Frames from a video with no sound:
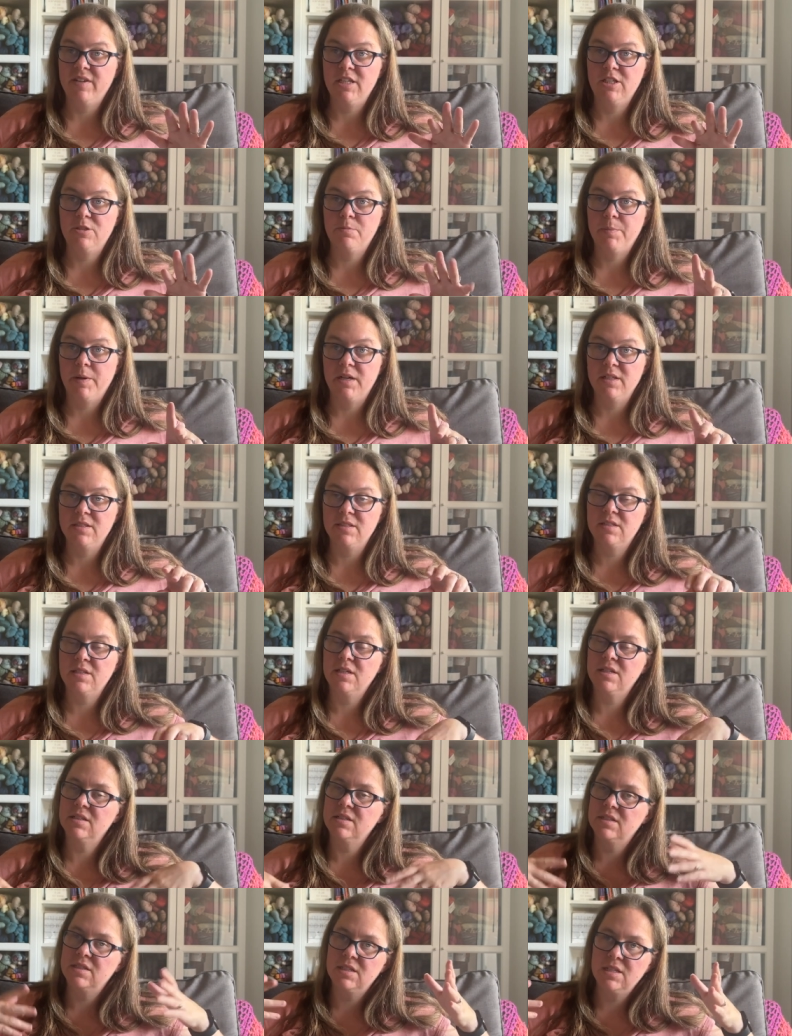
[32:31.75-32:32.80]
inch bust.
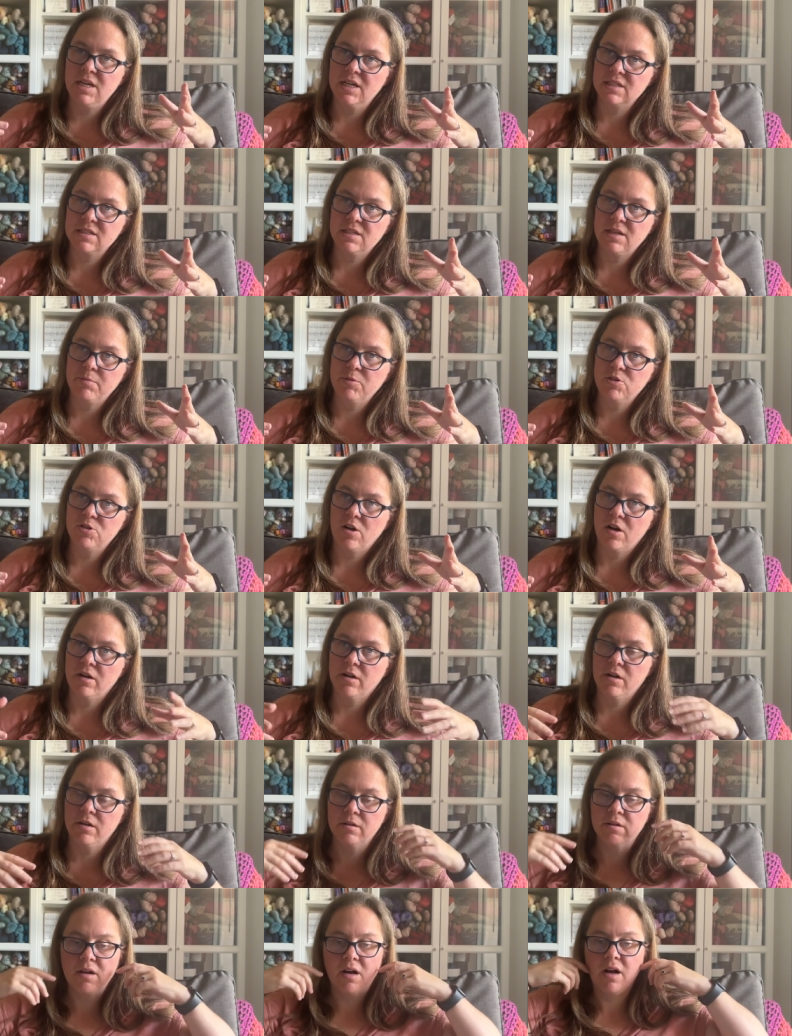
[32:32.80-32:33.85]
The next time we talk,
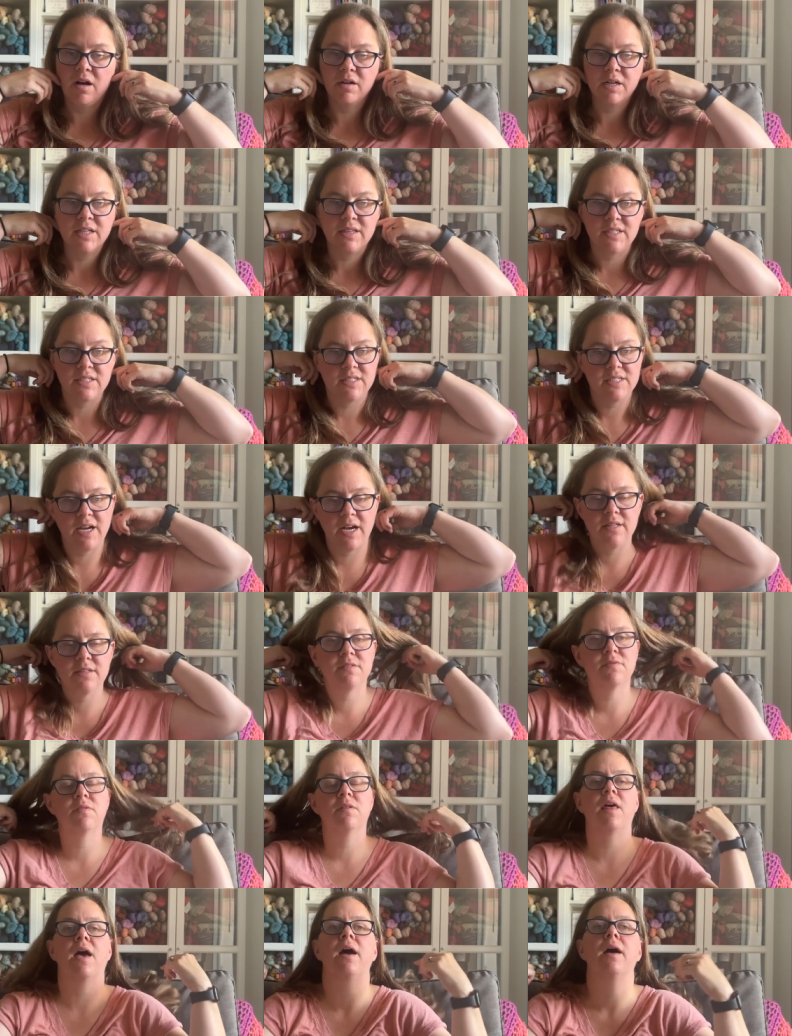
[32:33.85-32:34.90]
I'll, I'll get the stats
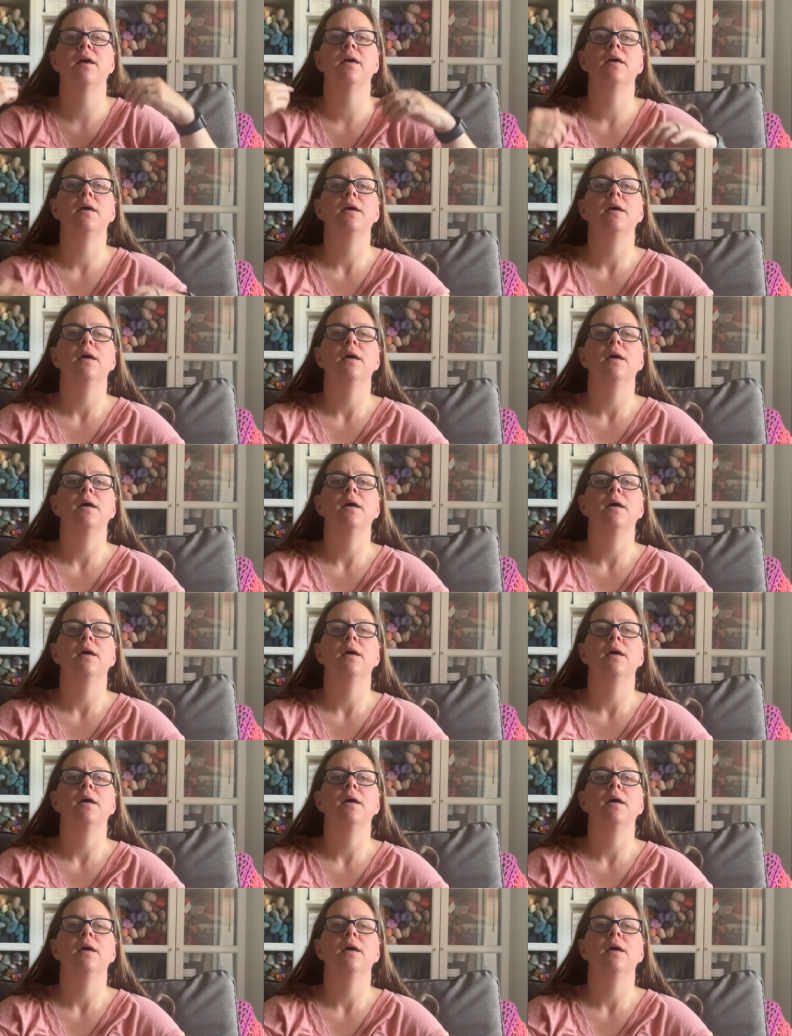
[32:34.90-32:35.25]
for that.